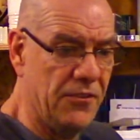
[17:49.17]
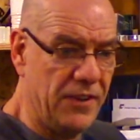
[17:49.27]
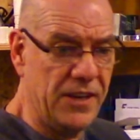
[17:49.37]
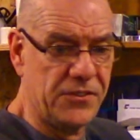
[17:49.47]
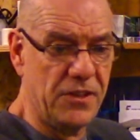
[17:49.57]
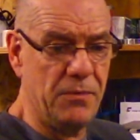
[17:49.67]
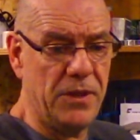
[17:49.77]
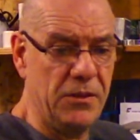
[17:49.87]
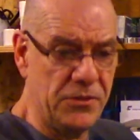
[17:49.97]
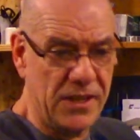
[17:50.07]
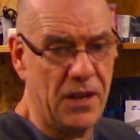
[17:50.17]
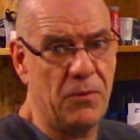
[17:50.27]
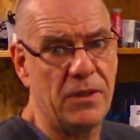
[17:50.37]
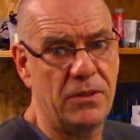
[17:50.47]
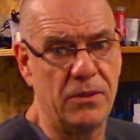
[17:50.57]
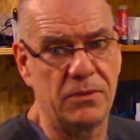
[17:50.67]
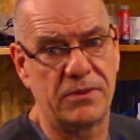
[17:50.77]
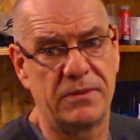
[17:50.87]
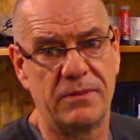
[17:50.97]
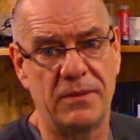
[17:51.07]
find somebody who's got one of
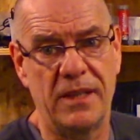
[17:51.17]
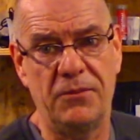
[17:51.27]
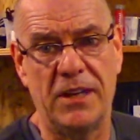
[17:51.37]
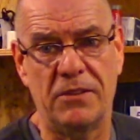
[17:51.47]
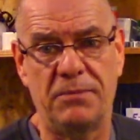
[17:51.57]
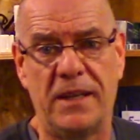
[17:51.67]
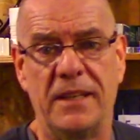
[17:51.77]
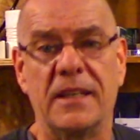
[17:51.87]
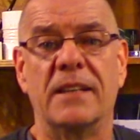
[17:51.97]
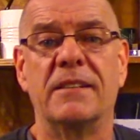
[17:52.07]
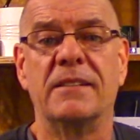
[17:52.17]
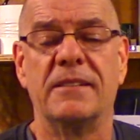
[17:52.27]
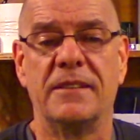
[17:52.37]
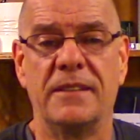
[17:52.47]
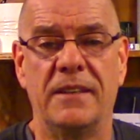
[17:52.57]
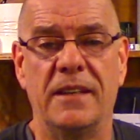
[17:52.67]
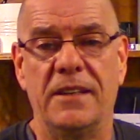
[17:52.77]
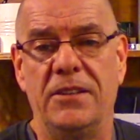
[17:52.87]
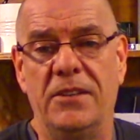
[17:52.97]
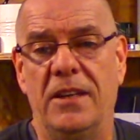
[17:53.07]
those, right, without buying it,
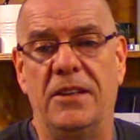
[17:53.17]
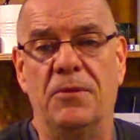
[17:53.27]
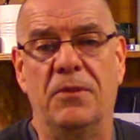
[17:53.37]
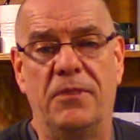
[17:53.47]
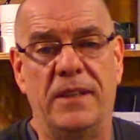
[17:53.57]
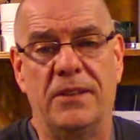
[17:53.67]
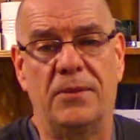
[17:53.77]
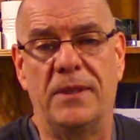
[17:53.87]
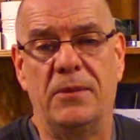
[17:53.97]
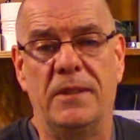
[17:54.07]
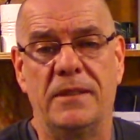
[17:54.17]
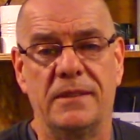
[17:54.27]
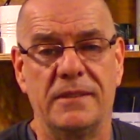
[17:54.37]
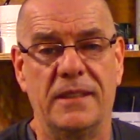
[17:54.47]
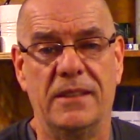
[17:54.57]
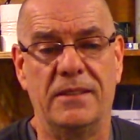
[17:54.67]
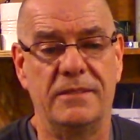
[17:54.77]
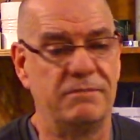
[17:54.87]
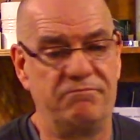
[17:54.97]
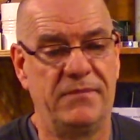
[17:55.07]
and you will find out right away. You know,
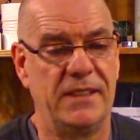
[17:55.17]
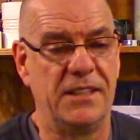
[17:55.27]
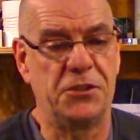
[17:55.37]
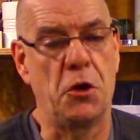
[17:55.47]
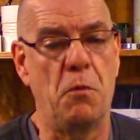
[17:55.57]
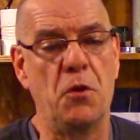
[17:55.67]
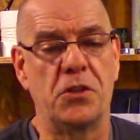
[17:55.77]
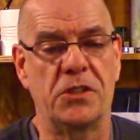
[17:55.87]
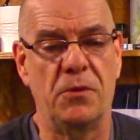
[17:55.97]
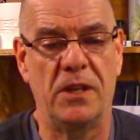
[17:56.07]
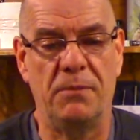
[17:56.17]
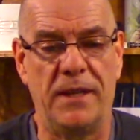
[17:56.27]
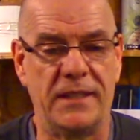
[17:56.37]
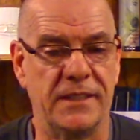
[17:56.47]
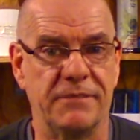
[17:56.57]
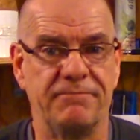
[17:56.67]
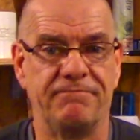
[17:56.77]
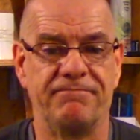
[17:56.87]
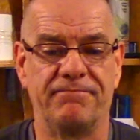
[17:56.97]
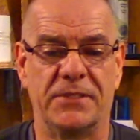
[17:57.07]
there's no motion around a magnet.
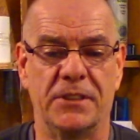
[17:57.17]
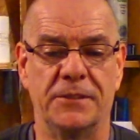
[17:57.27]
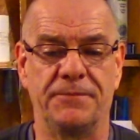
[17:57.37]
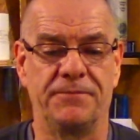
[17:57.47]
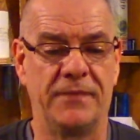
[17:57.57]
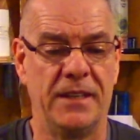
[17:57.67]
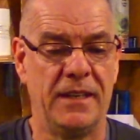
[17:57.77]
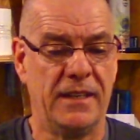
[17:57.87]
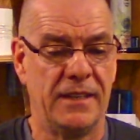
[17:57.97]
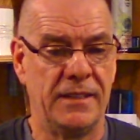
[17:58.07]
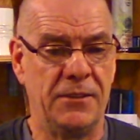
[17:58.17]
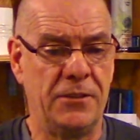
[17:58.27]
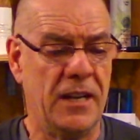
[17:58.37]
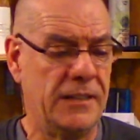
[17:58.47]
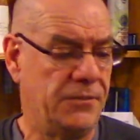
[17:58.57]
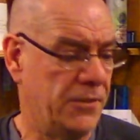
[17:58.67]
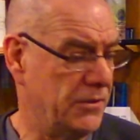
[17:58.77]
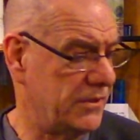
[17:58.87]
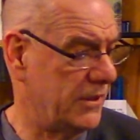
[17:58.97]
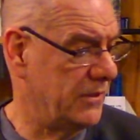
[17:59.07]
So there you go,
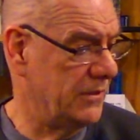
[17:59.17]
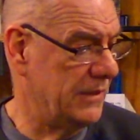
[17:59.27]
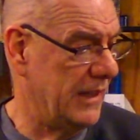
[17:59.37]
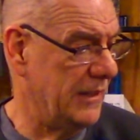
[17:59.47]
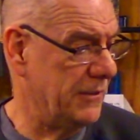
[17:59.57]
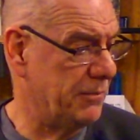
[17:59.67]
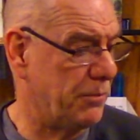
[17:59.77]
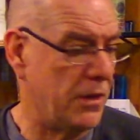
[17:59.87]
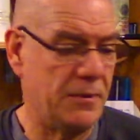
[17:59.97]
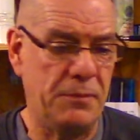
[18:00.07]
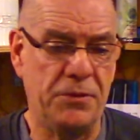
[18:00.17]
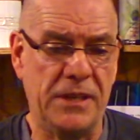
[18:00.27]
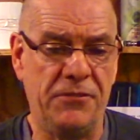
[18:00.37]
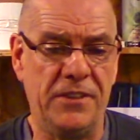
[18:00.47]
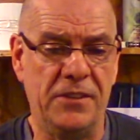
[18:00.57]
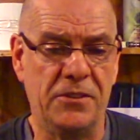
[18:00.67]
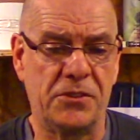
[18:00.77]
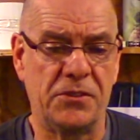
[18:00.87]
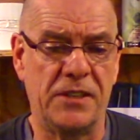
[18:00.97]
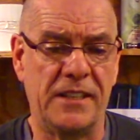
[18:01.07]
folks. So I'll probably put that video
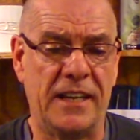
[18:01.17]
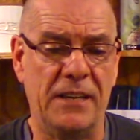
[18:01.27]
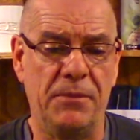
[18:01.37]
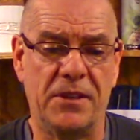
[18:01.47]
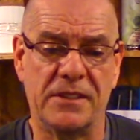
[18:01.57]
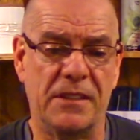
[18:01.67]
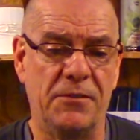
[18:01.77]
as soon as I can, because I